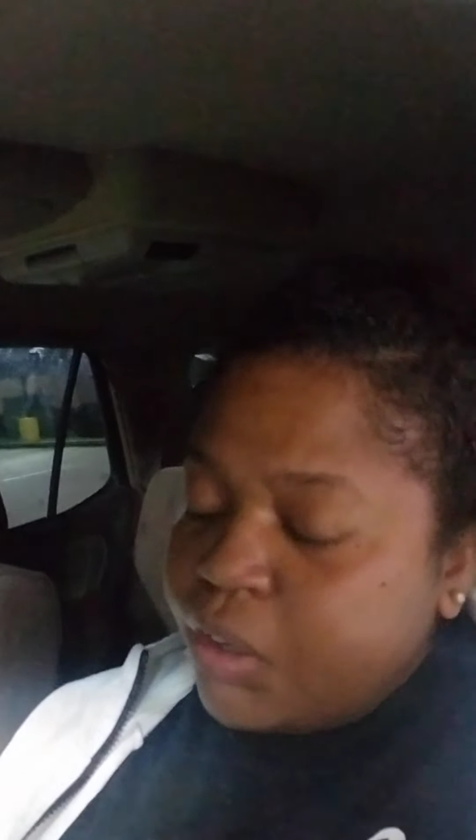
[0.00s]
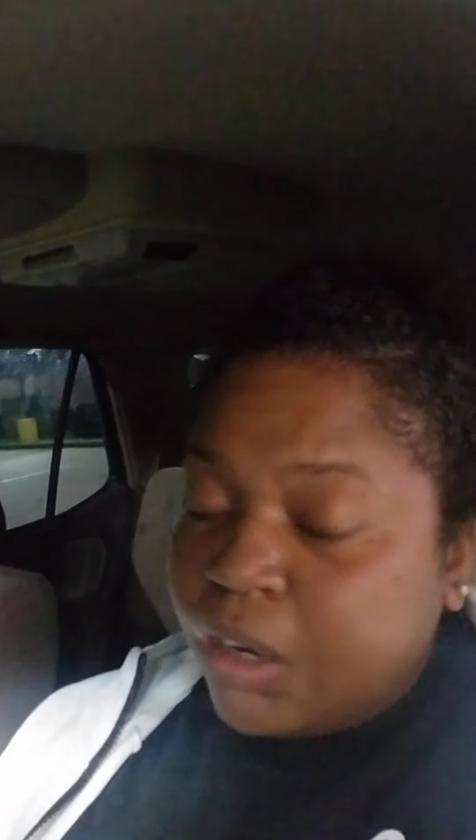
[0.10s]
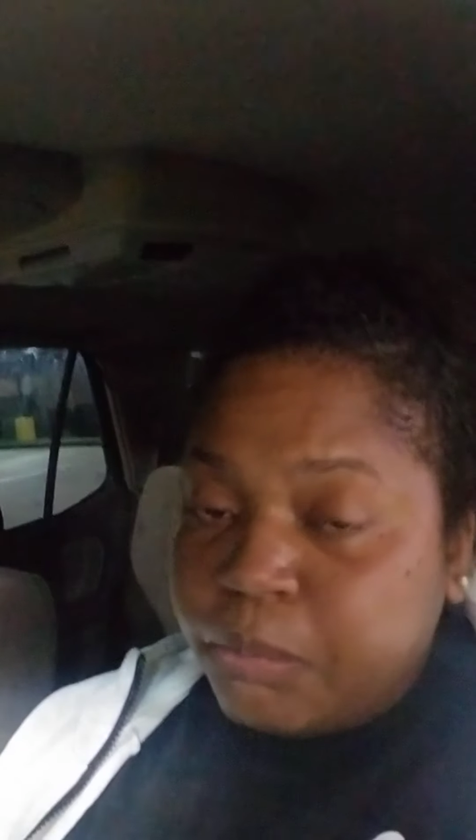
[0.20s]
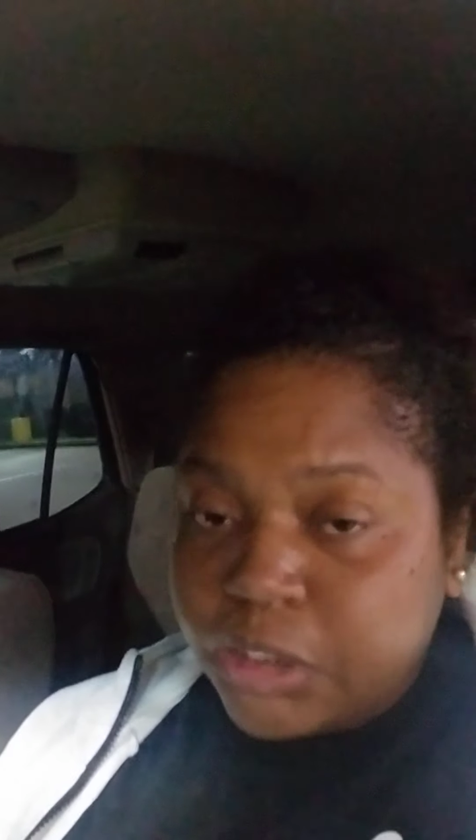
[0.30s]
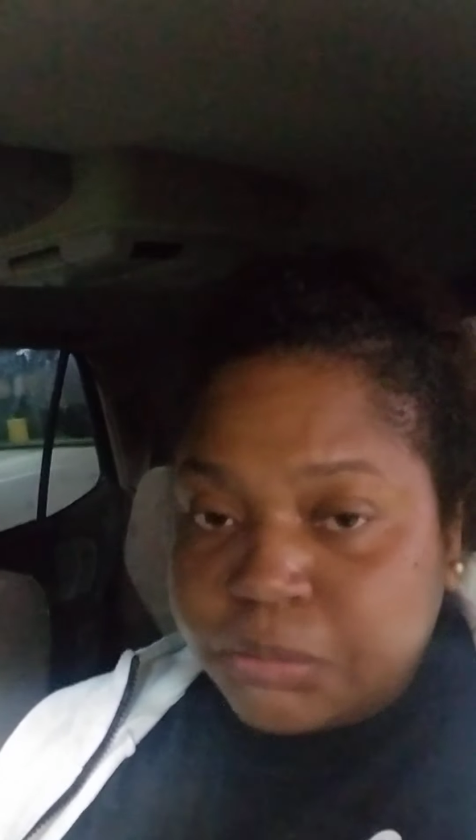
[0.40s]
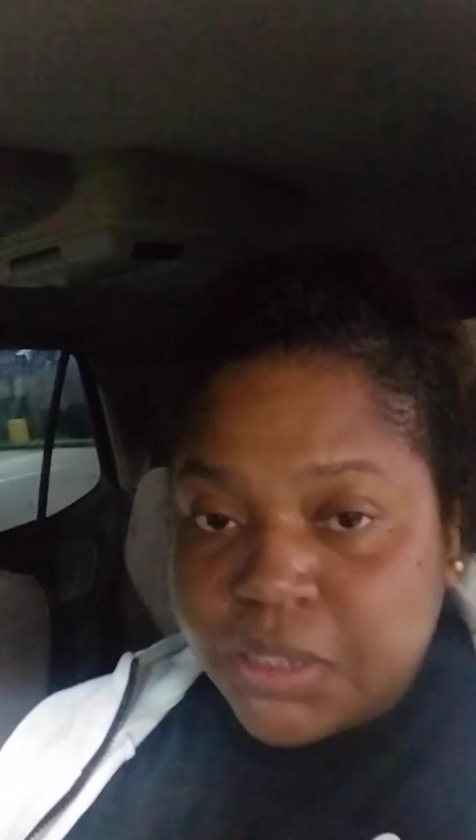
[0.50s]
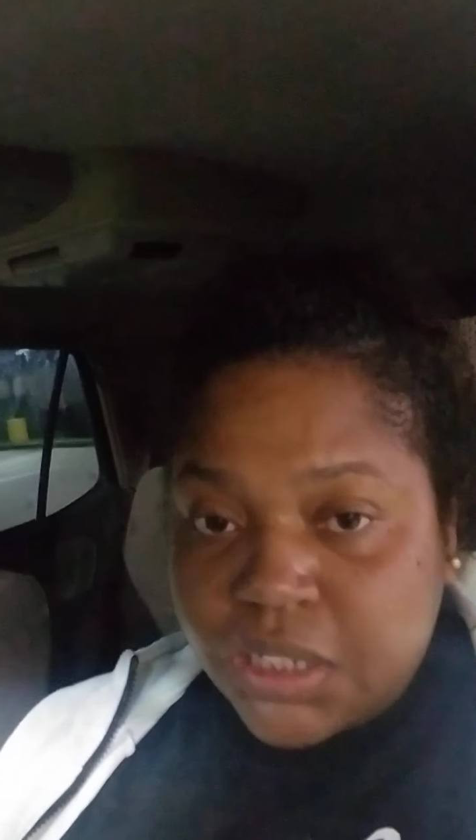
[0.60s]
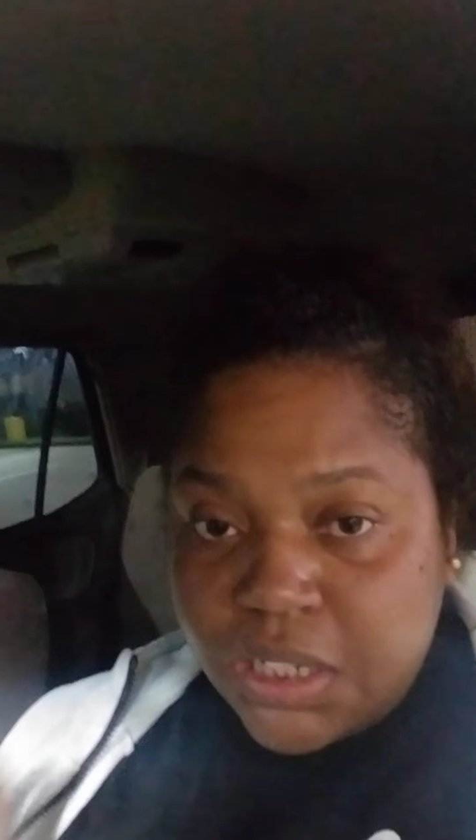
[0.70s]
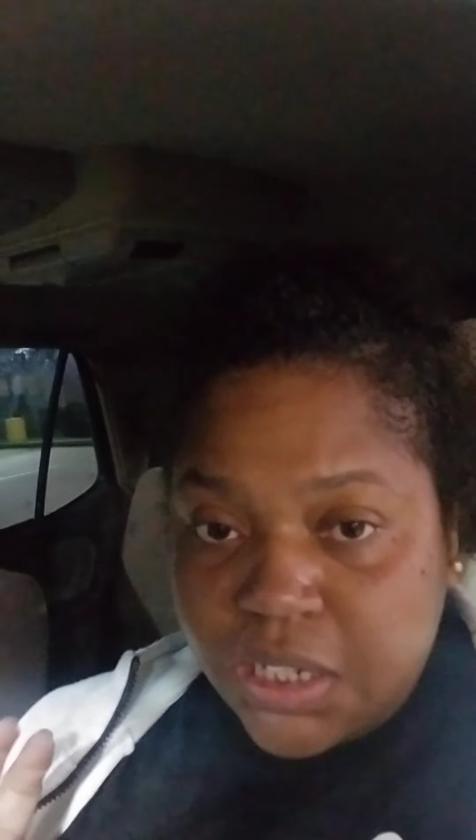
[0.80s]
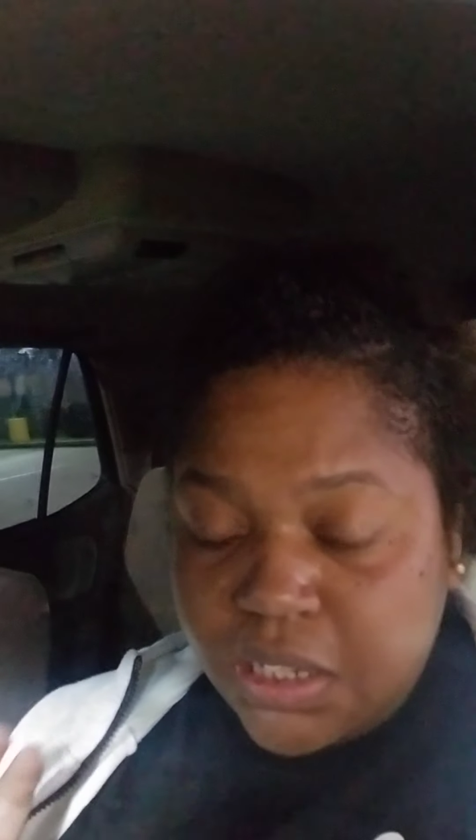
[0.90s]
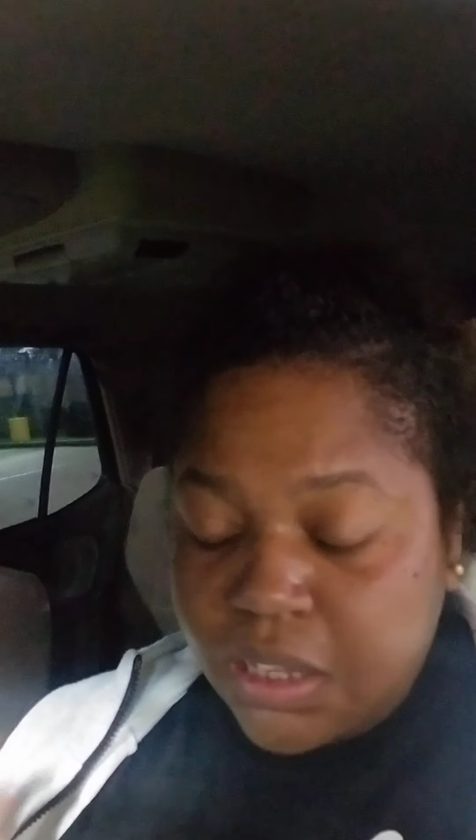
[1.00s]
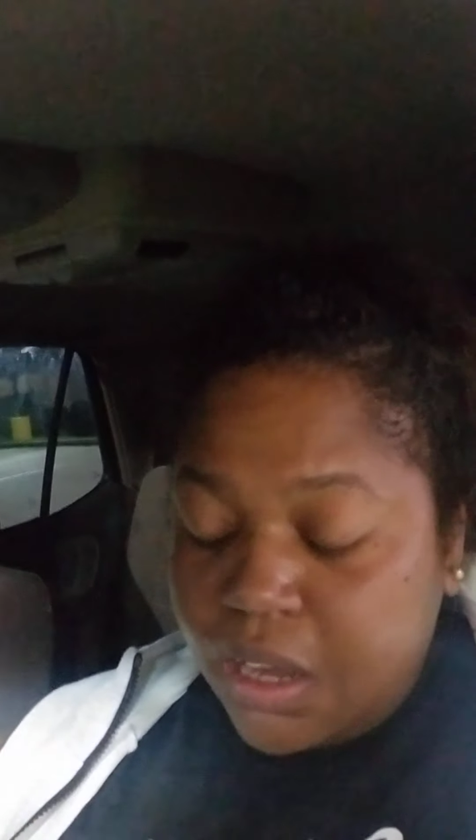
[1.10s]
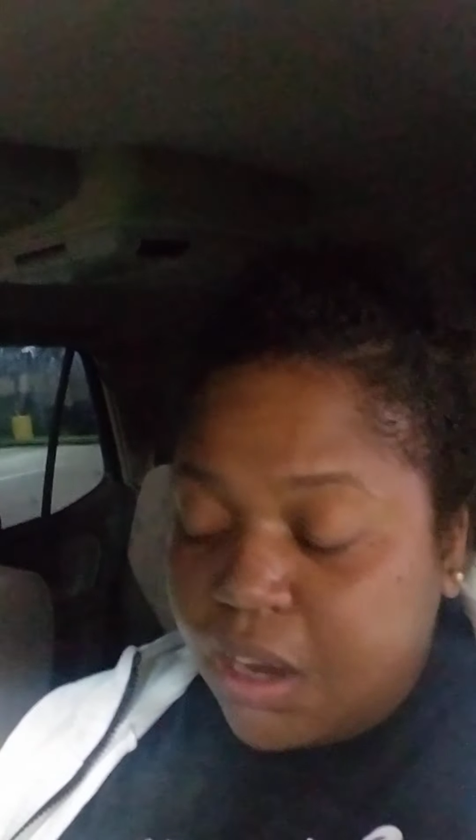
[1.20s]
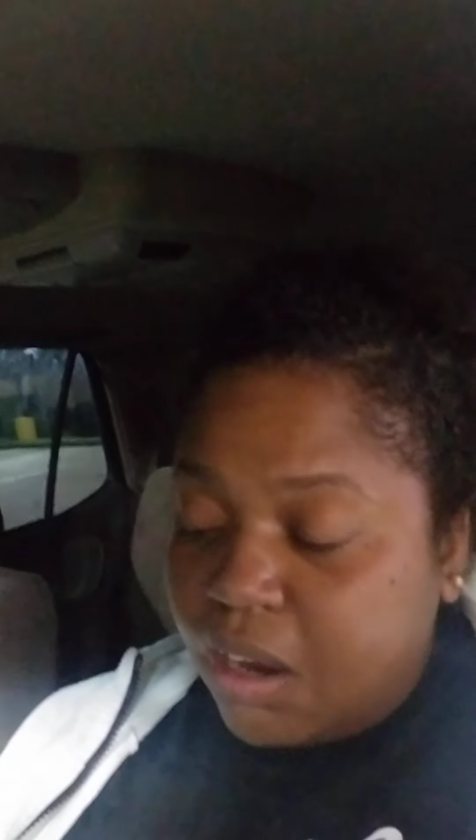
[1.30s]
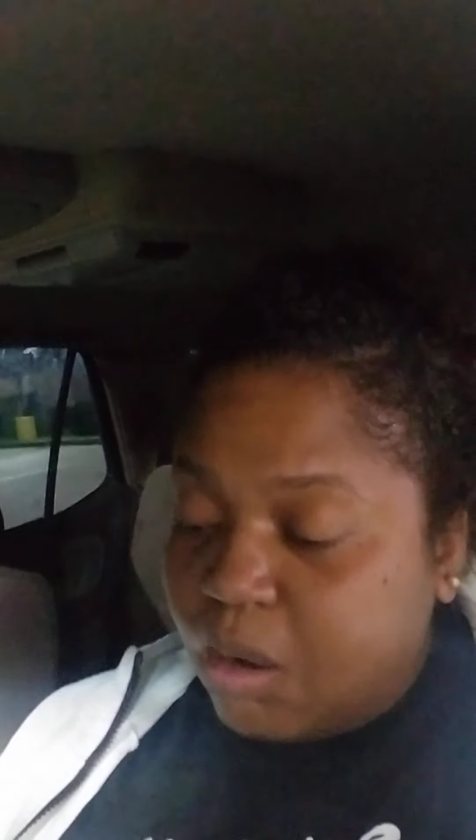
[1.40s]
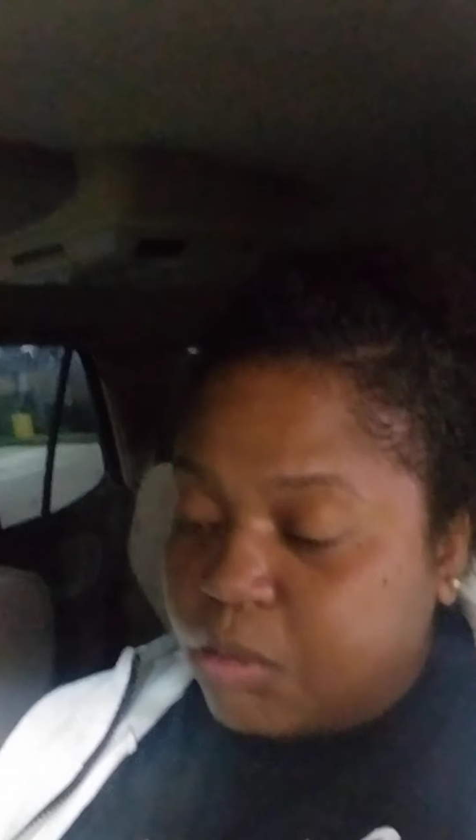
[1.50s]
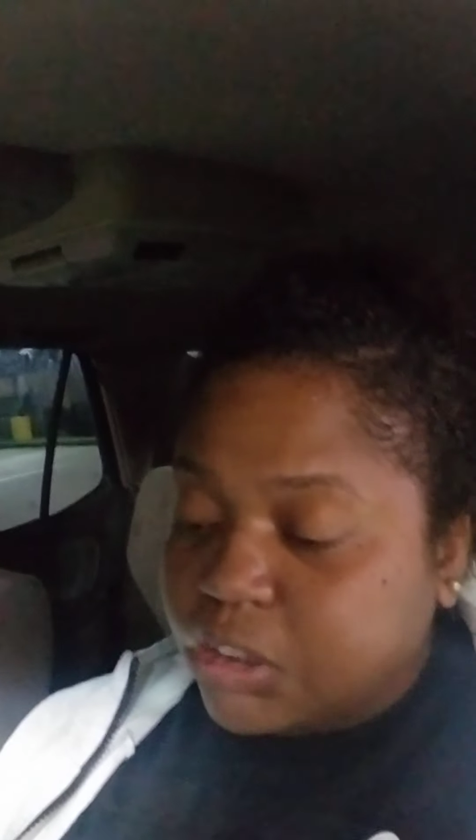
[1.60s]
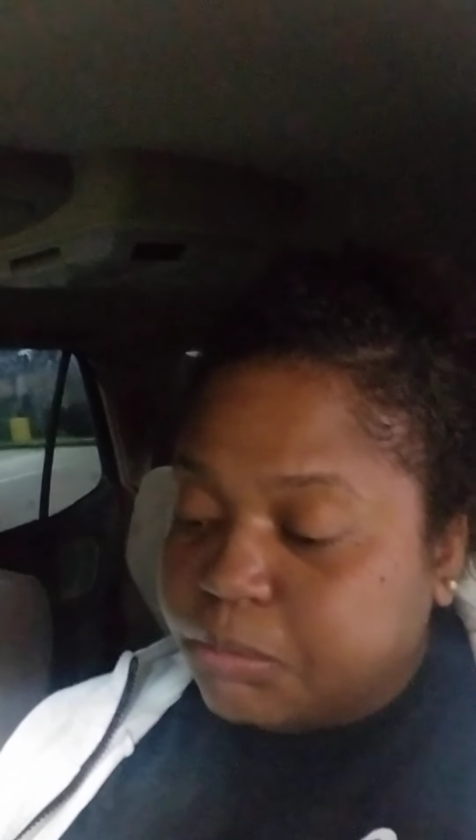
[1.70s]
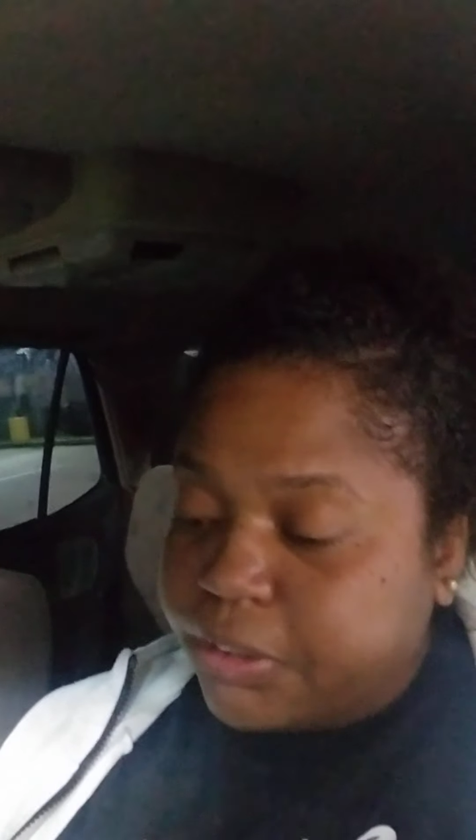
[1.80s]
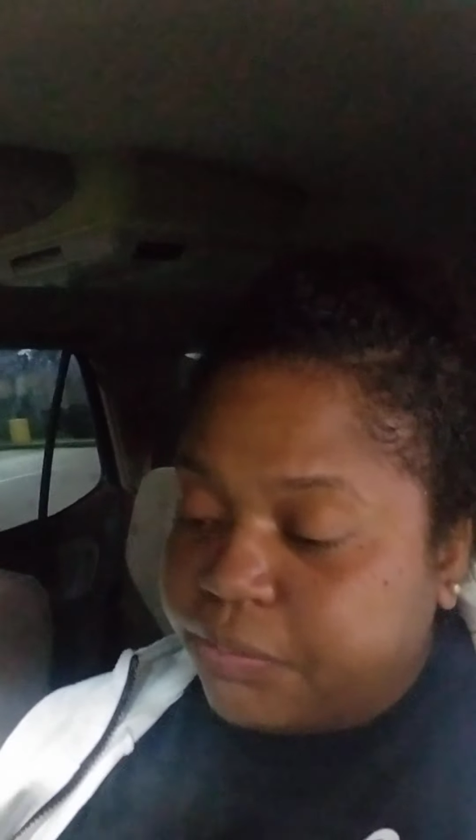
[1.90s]
I brushed my teeth, I
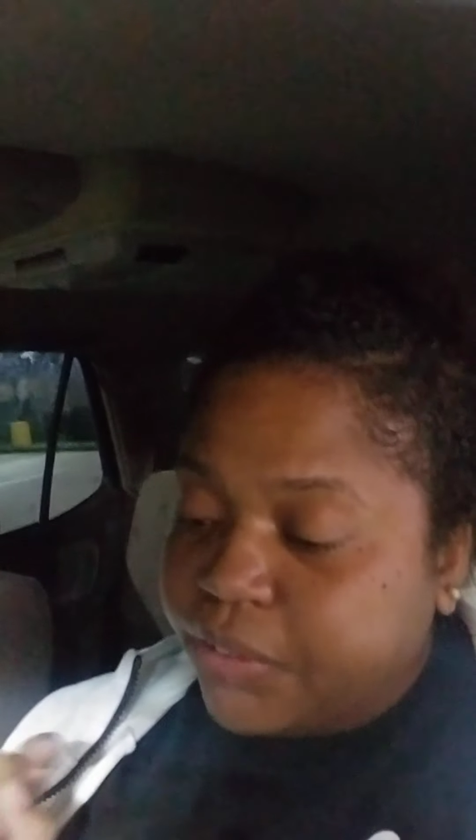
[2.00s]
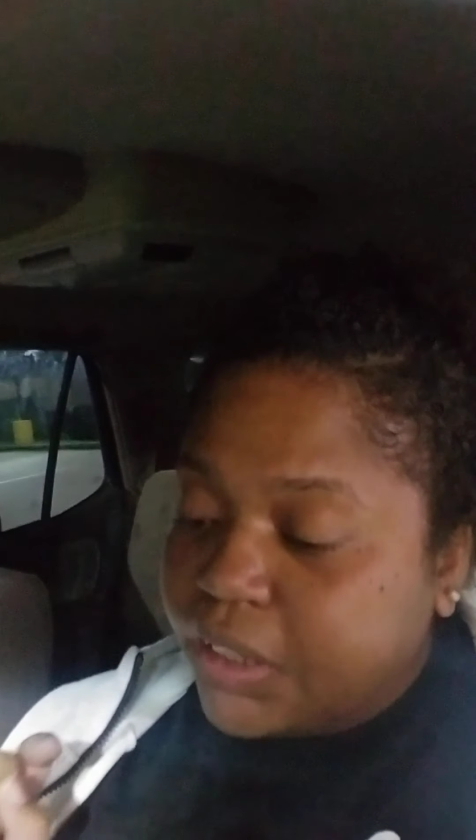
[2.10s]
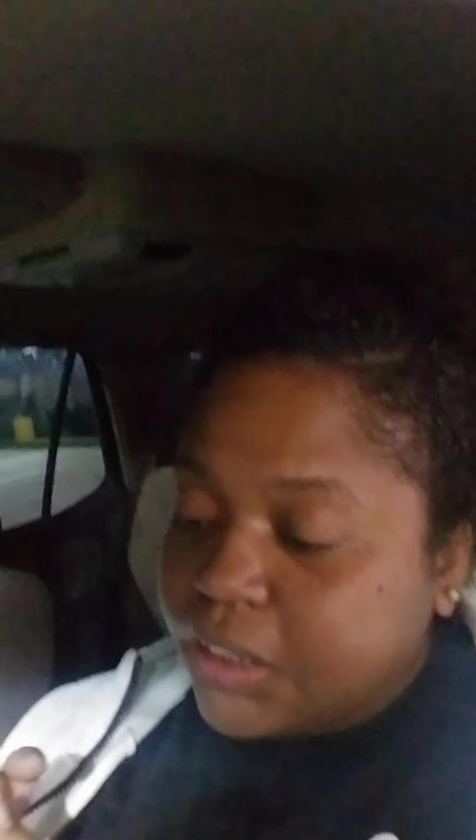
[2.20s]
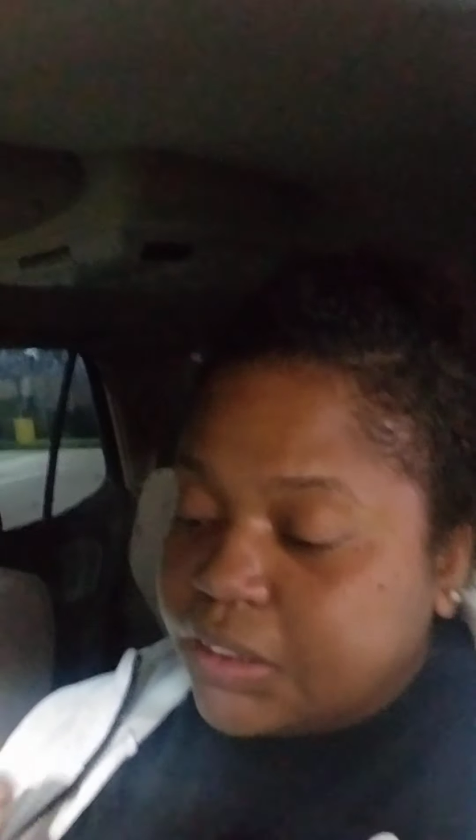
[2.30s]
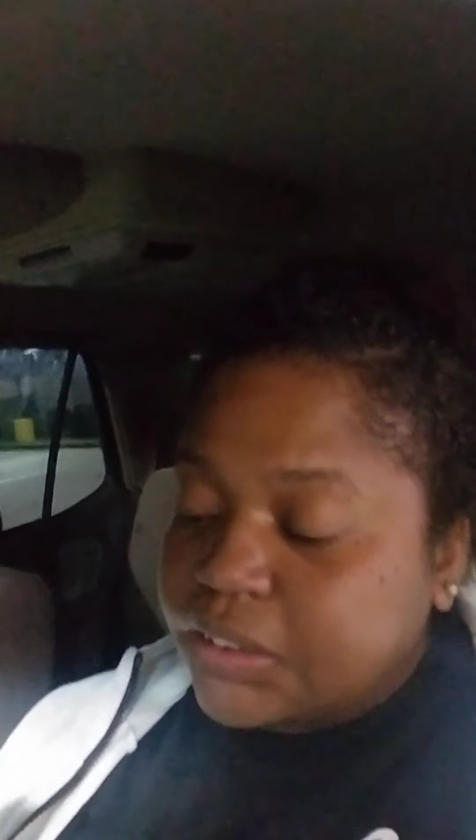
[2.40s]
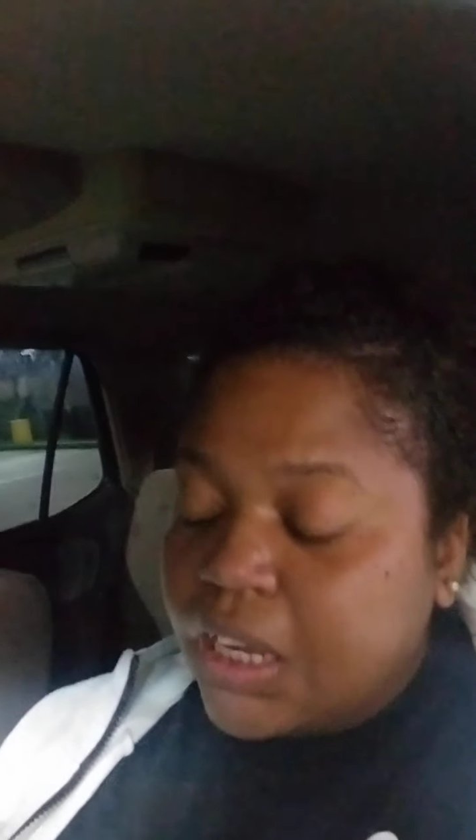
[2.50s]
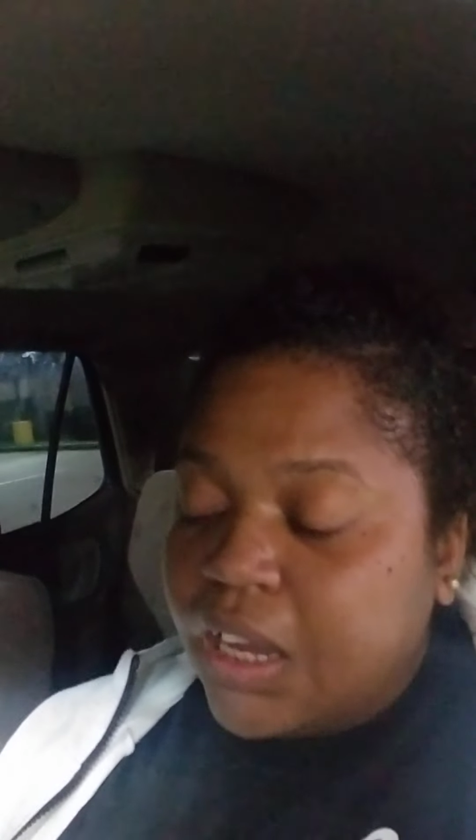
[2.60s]
washed my face,